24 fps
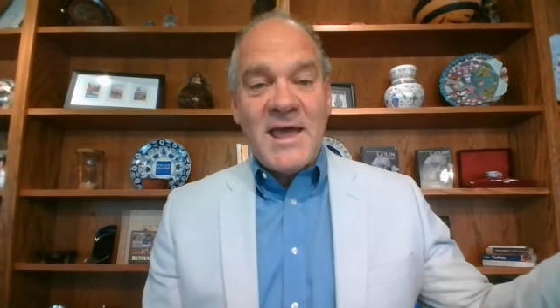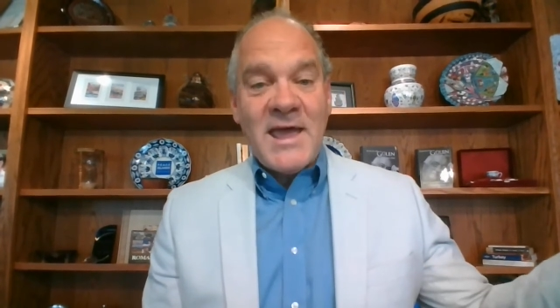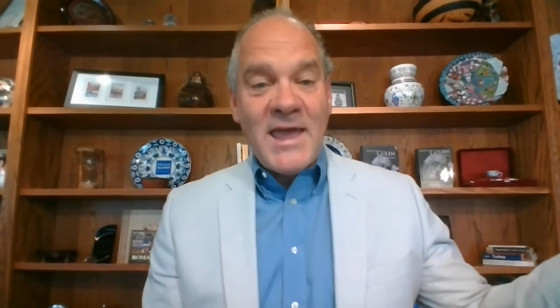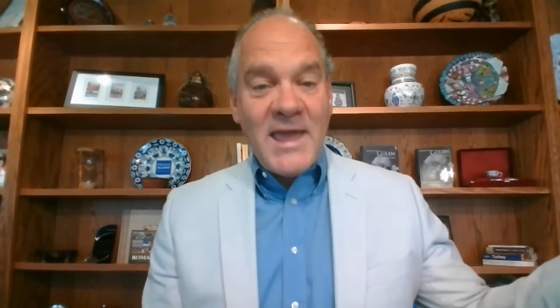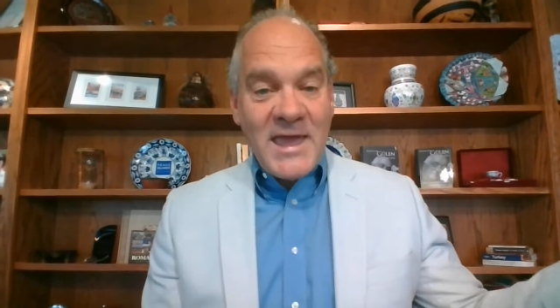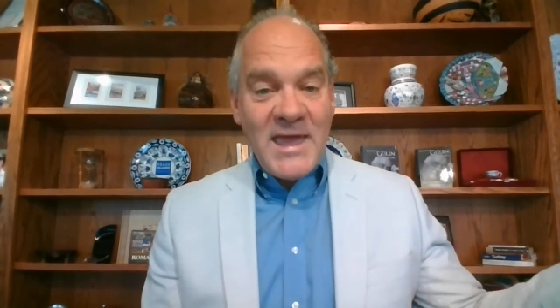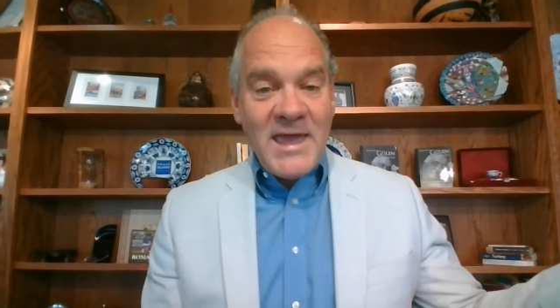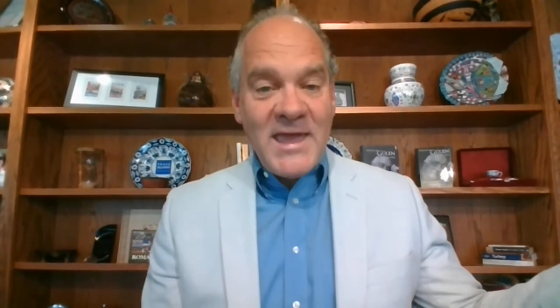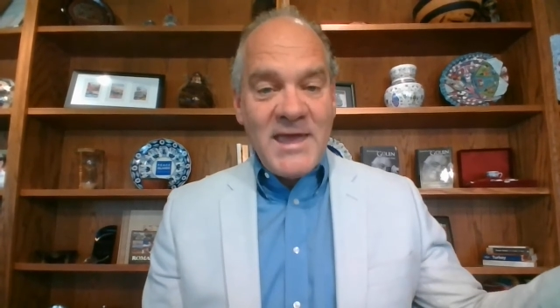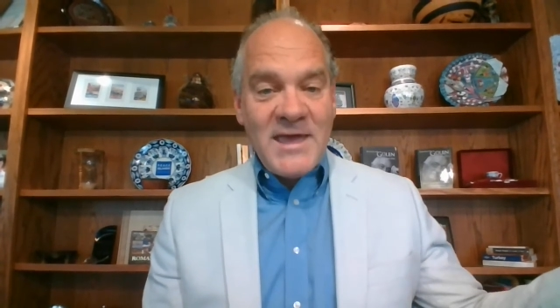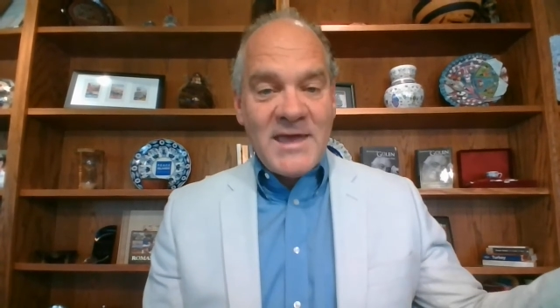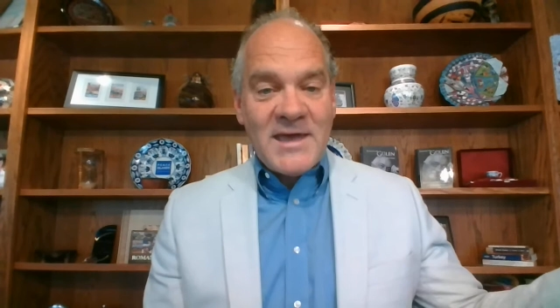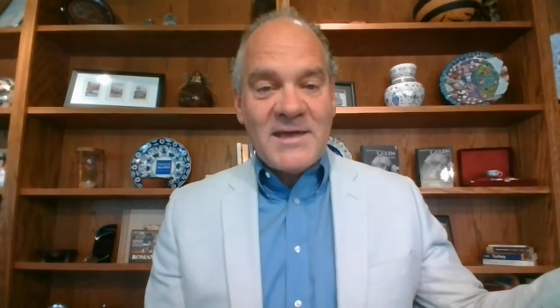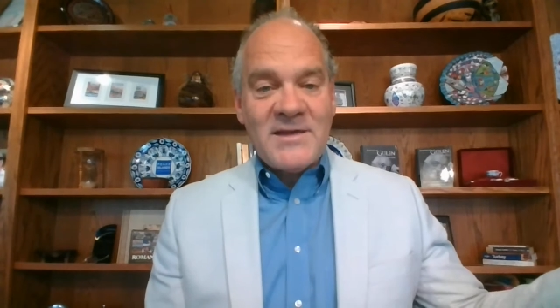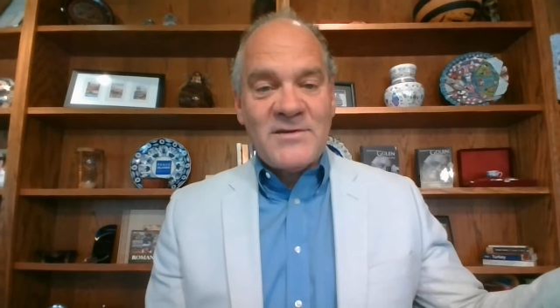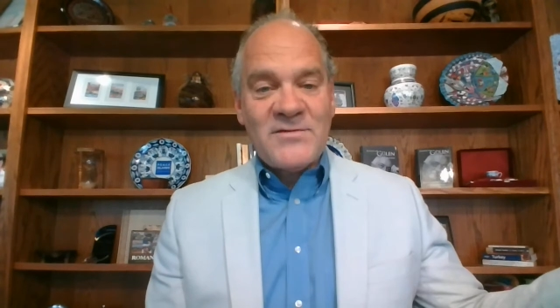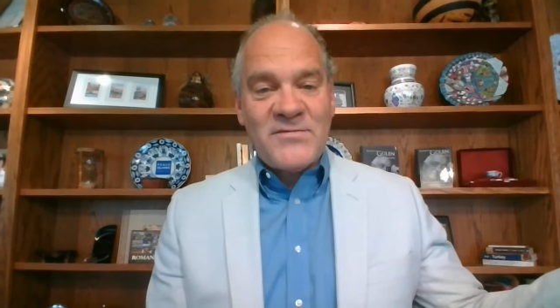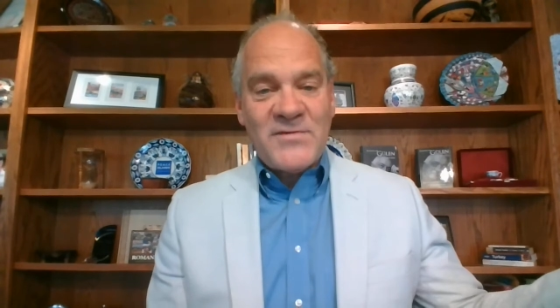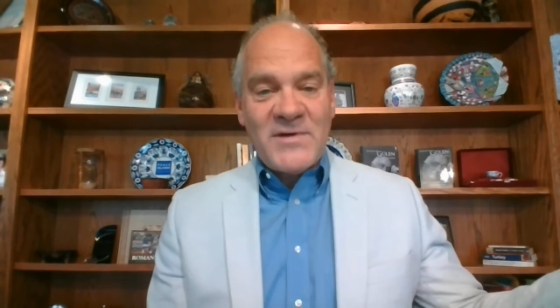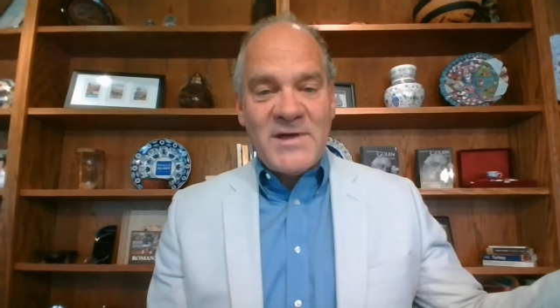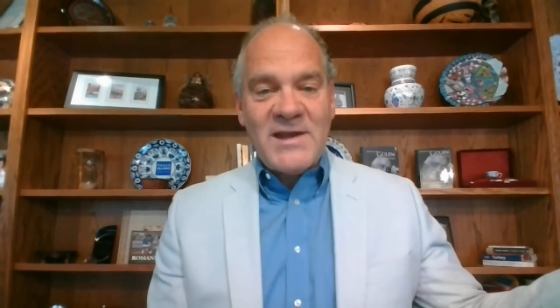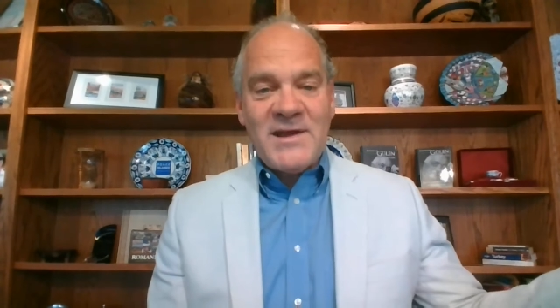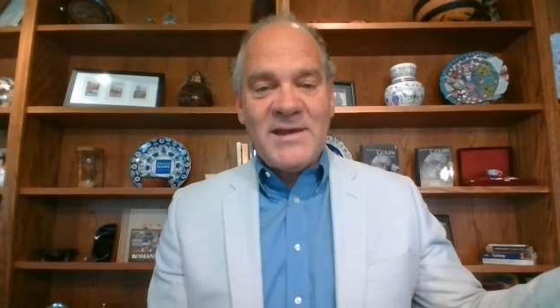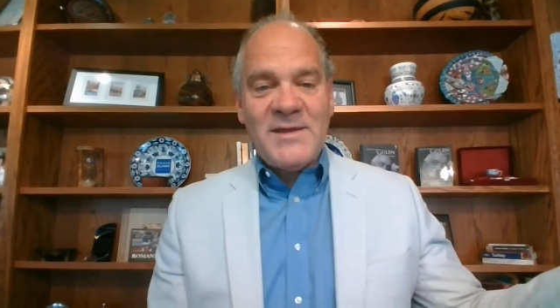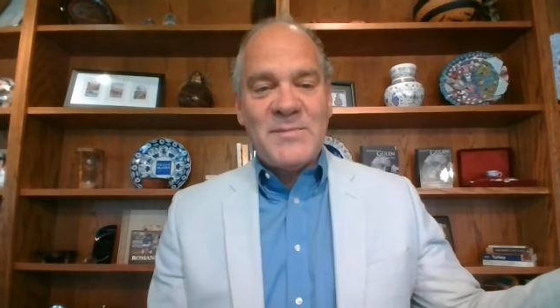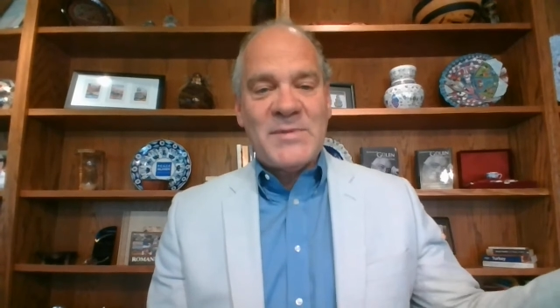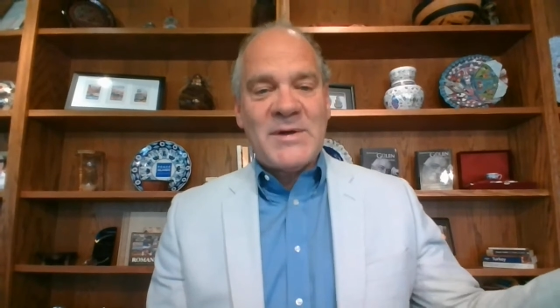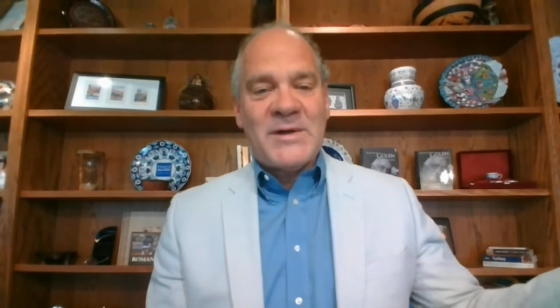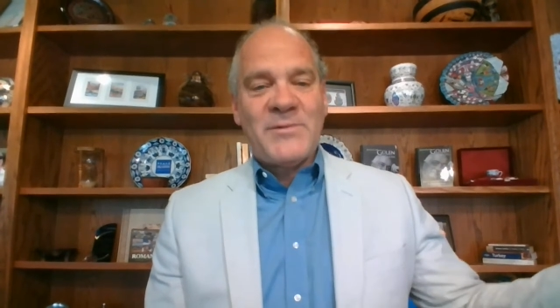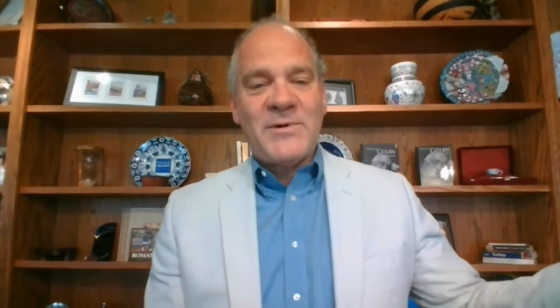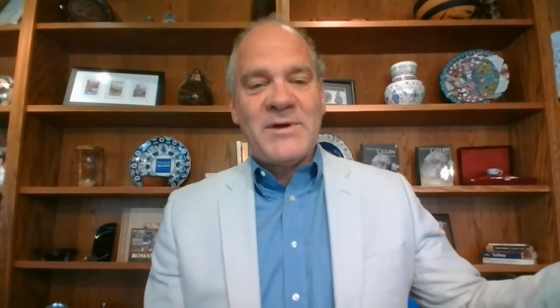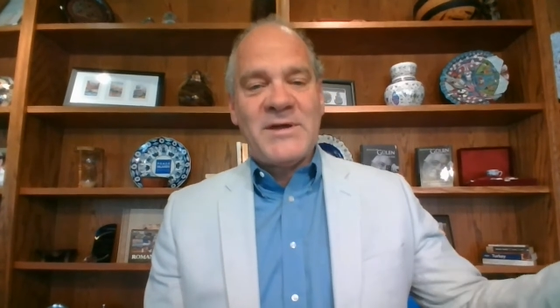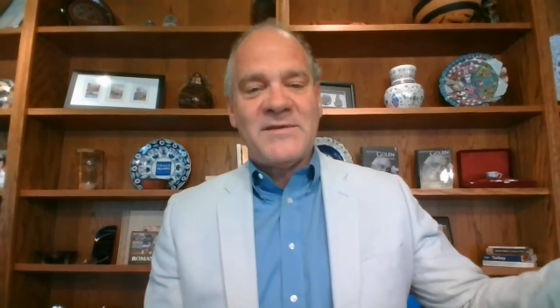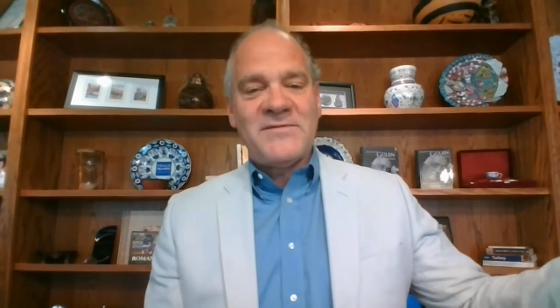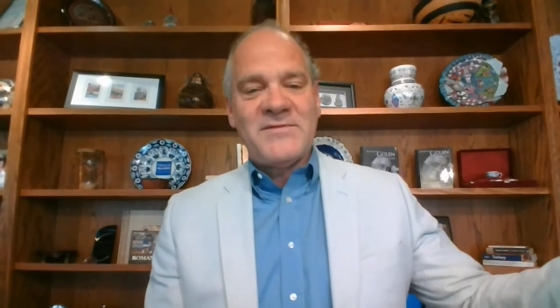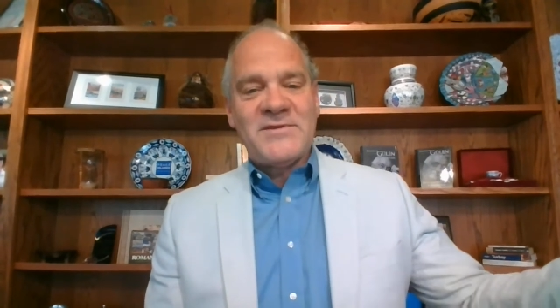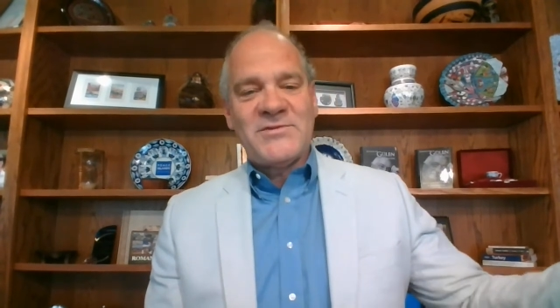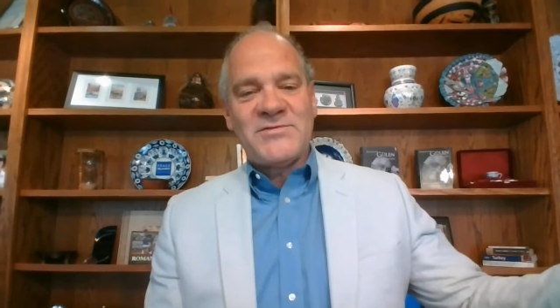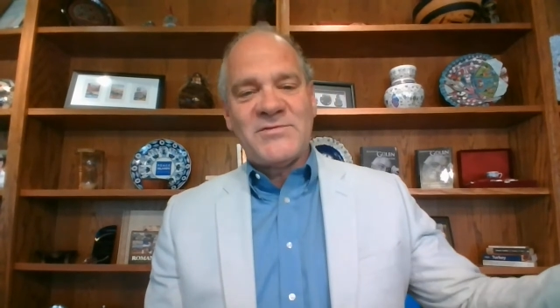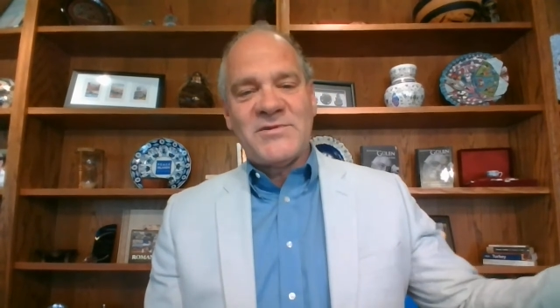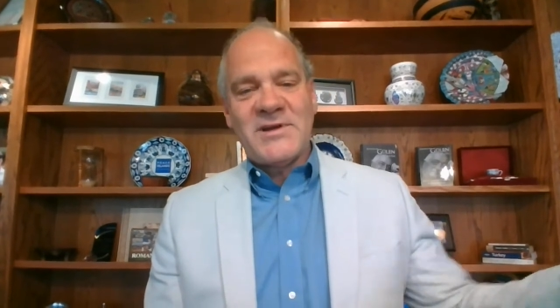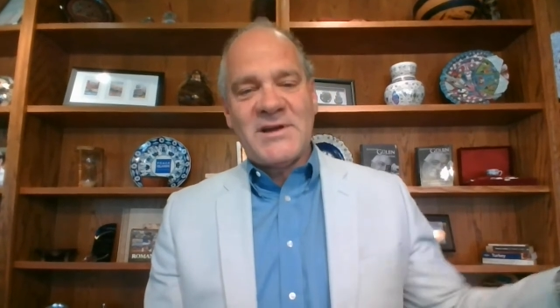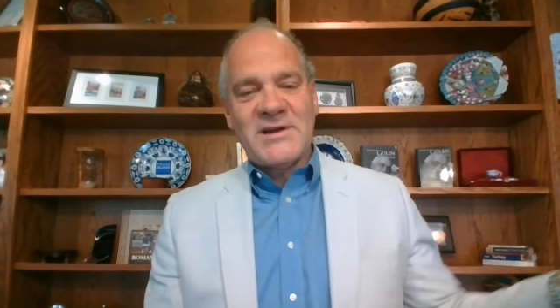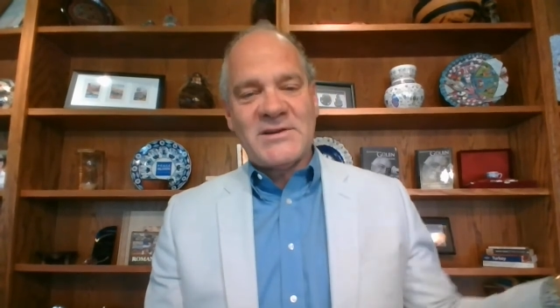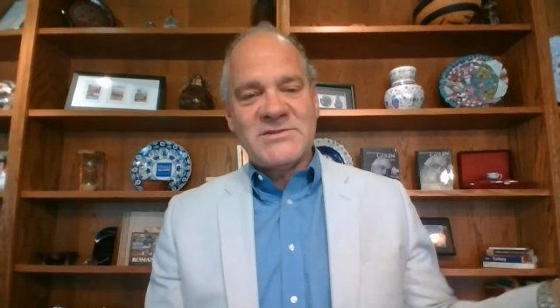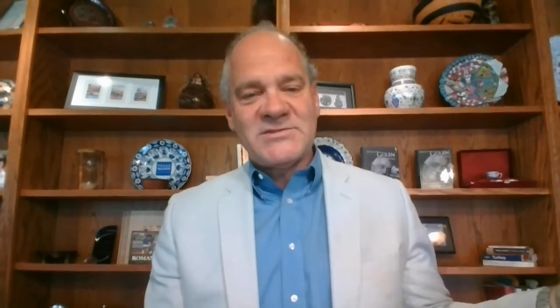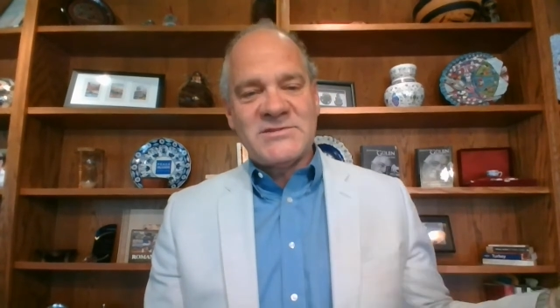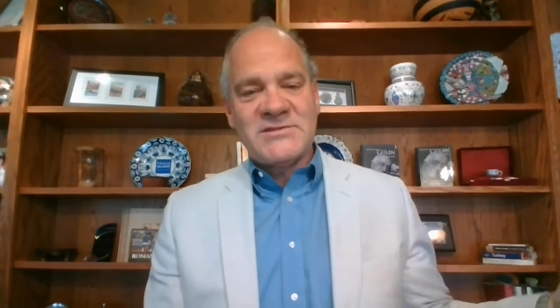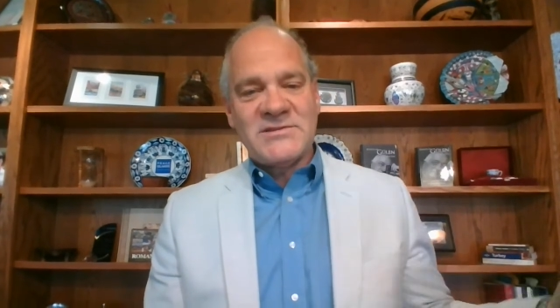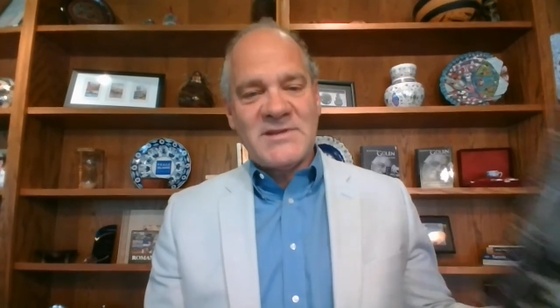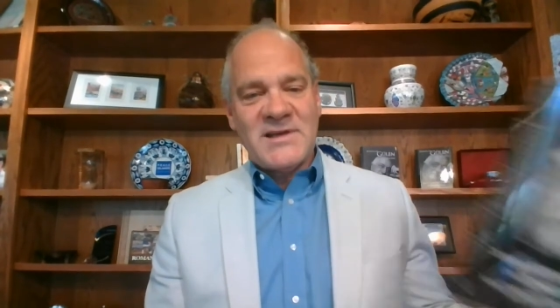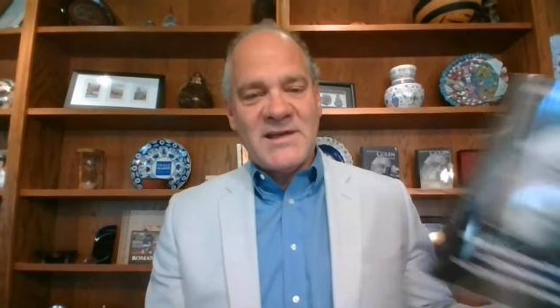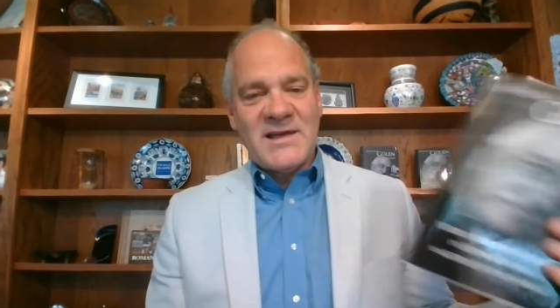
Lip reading: And finally, by way of introduction,